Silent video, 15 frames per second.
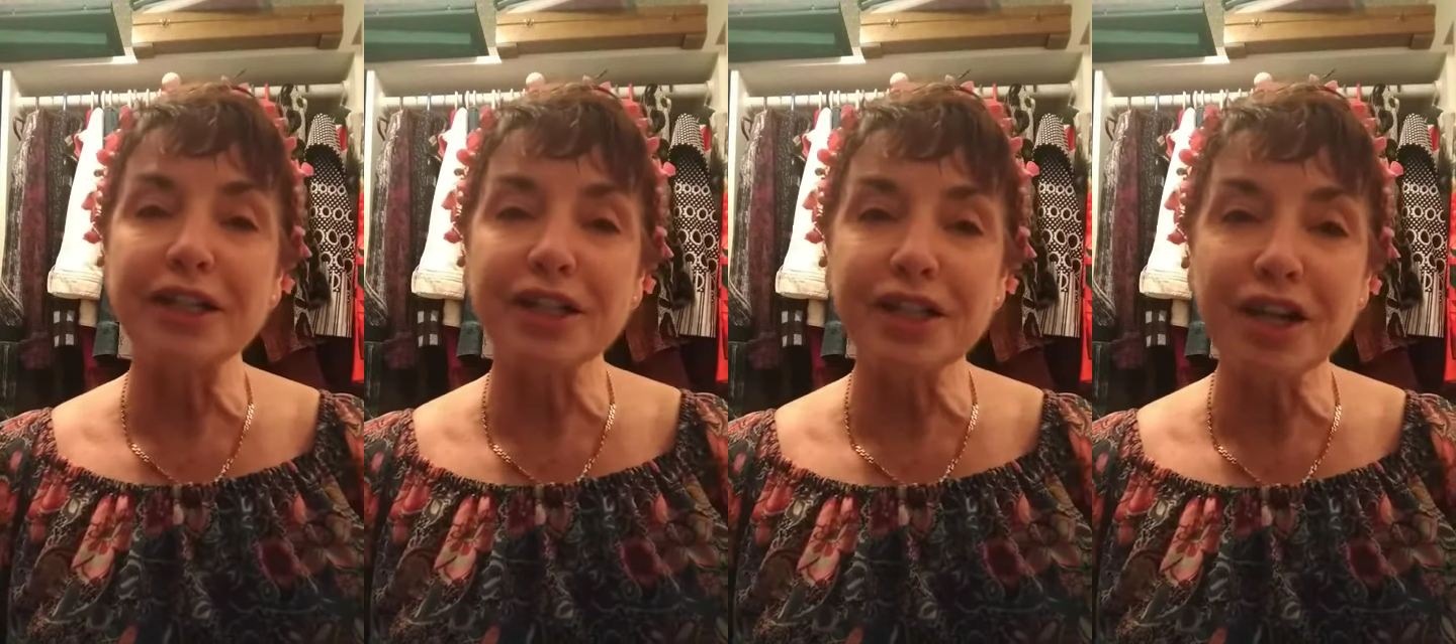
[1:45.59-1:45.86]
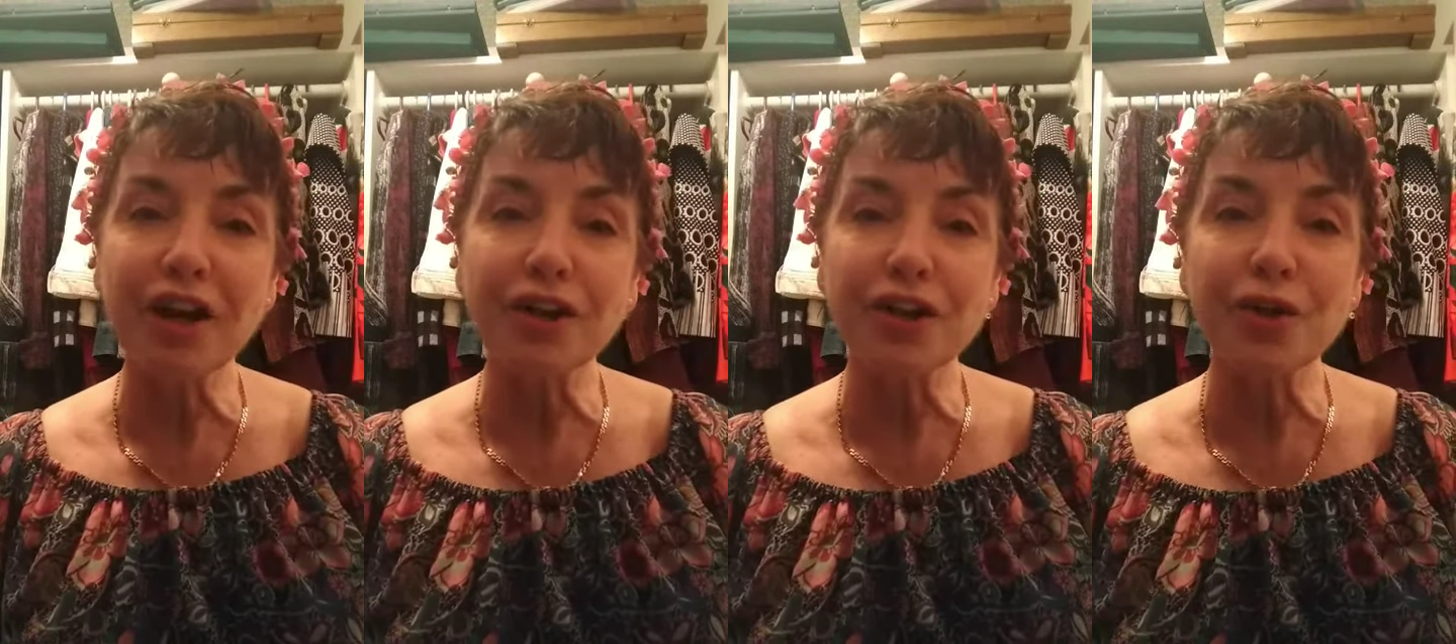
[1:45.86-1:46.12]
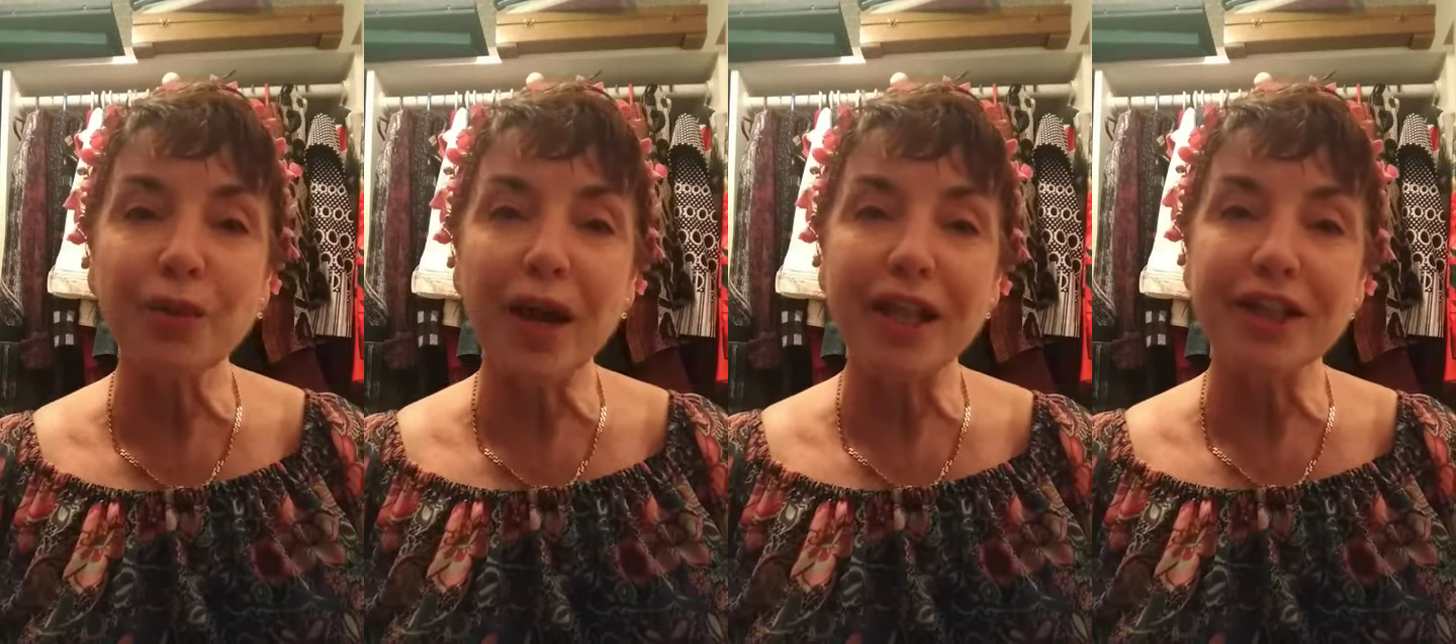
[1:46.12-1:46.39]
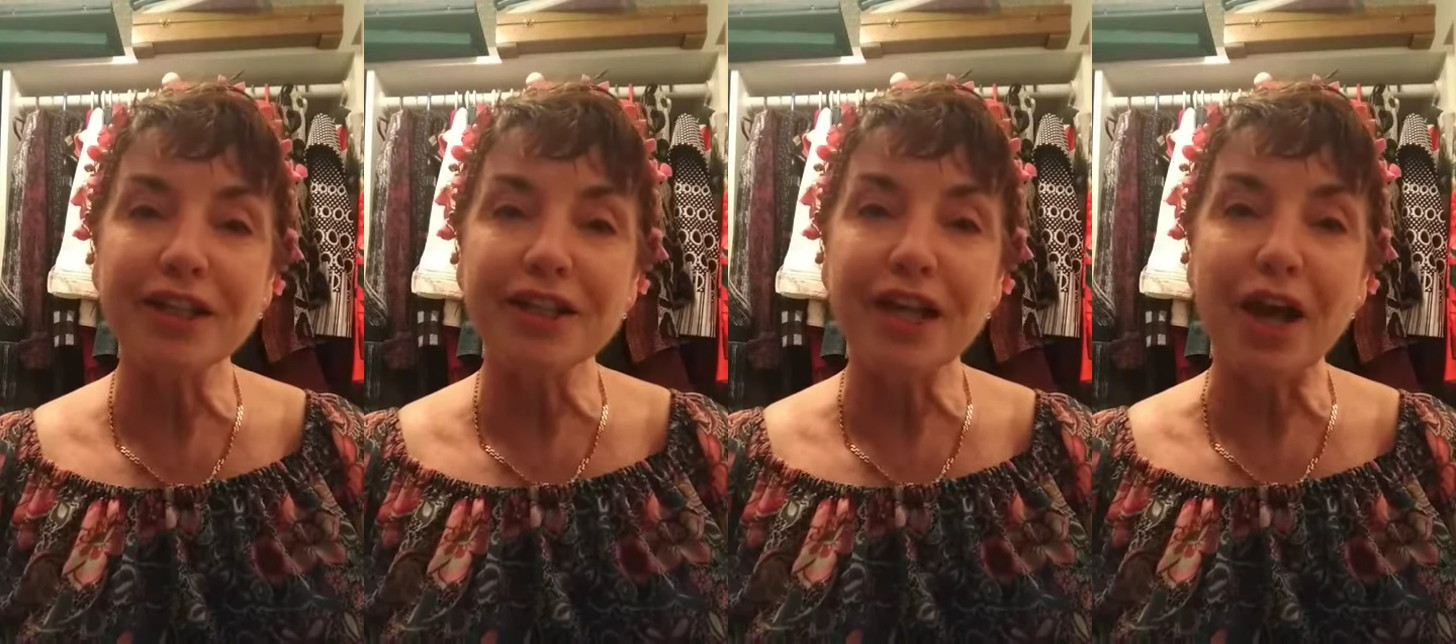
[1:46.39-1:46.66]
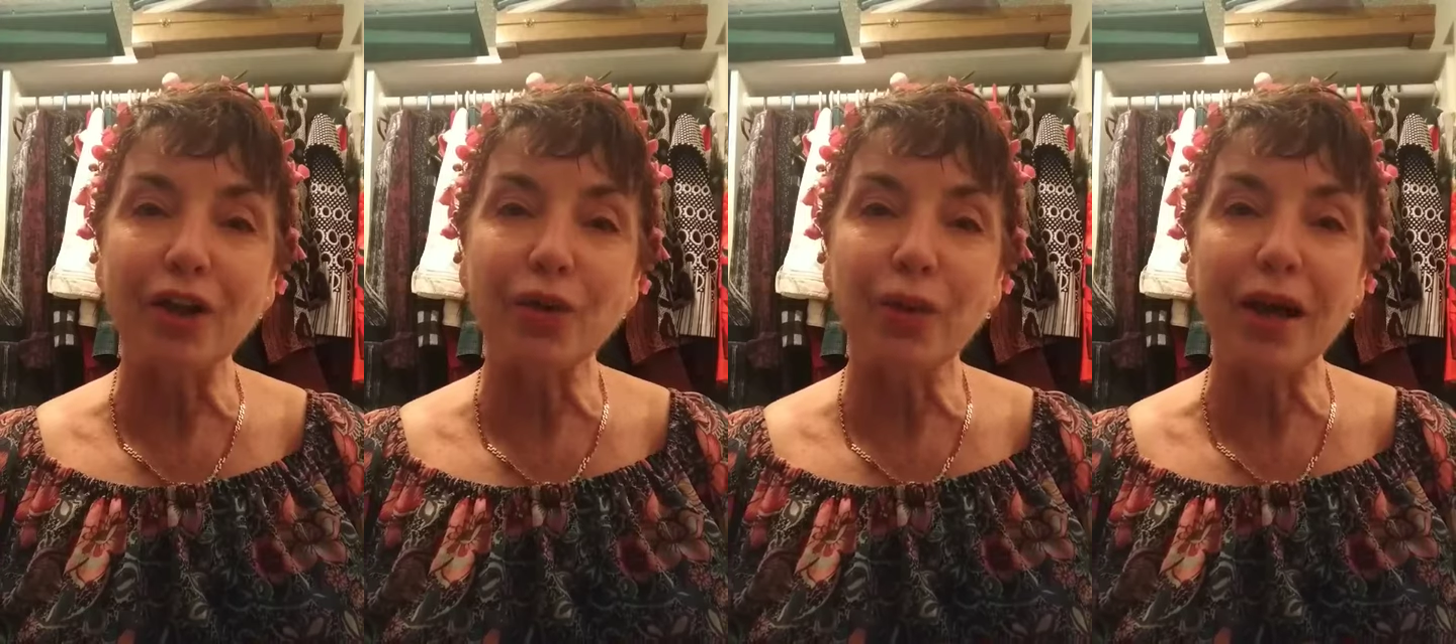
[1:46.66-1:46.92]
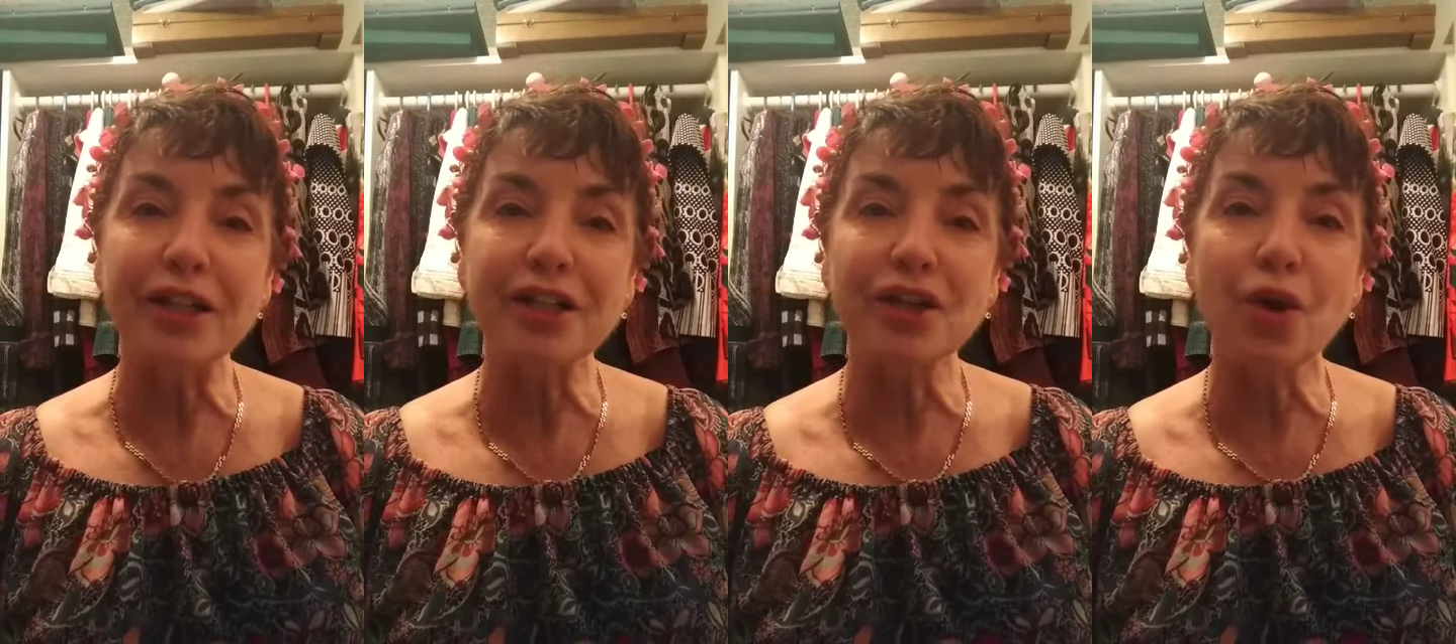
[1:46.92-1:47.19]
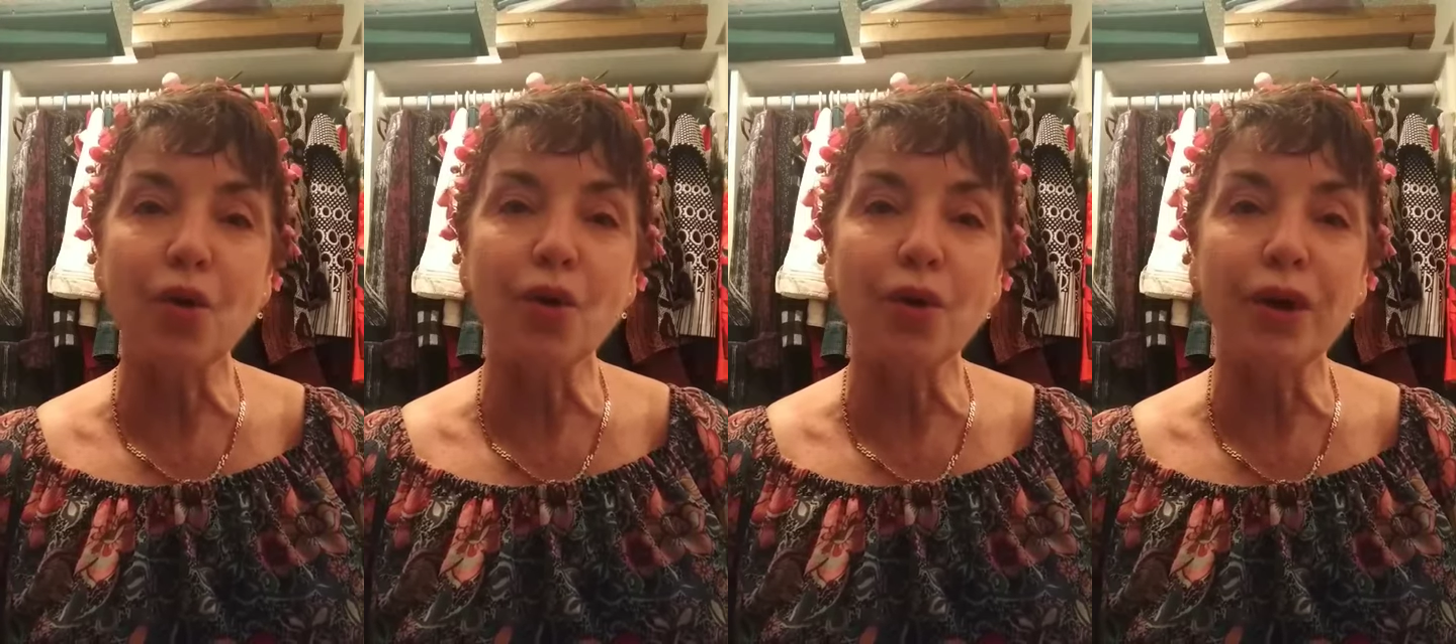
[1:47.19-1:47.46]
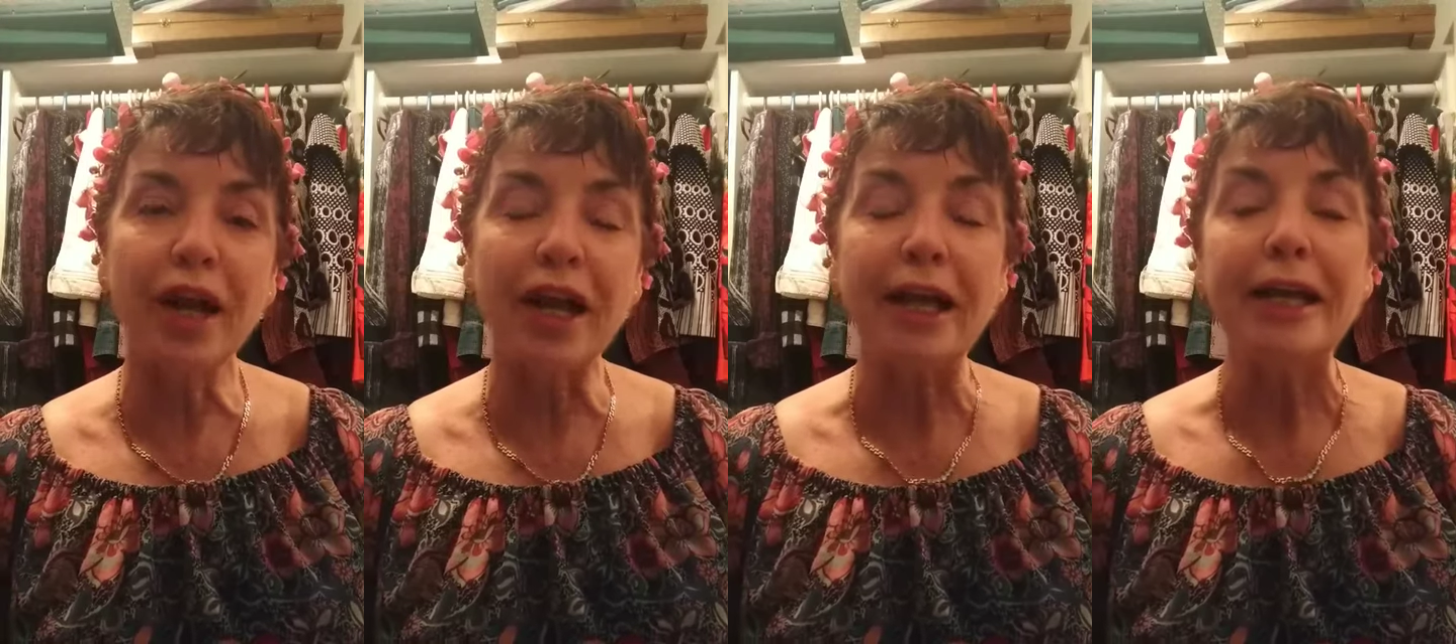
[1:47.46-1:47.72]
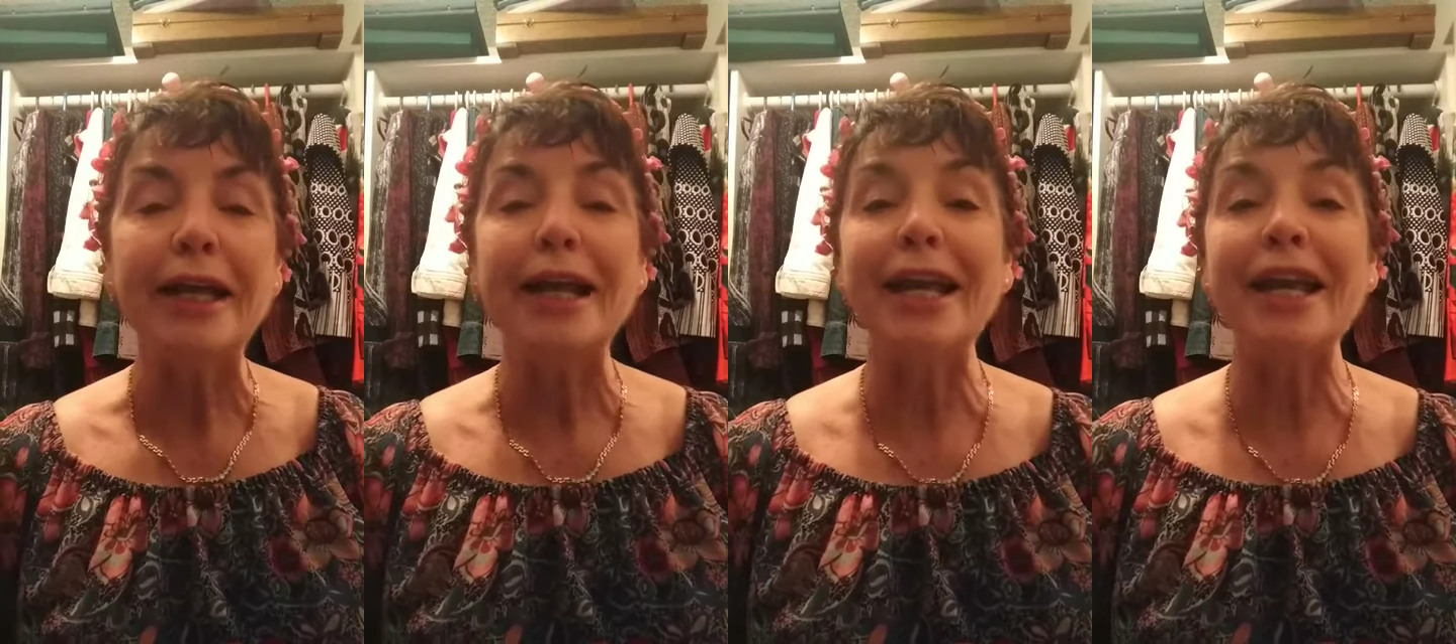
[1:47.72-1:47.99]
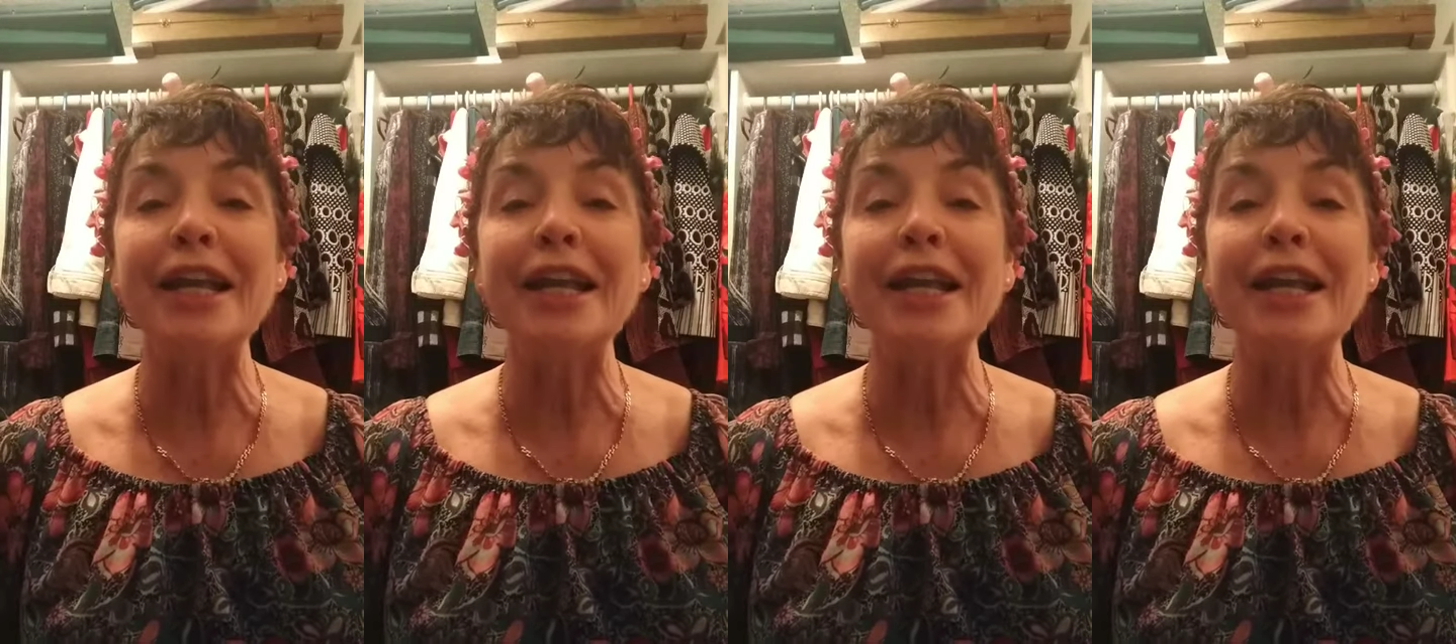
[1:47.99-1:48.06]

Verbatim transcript: It's tucked away in the southwest corner.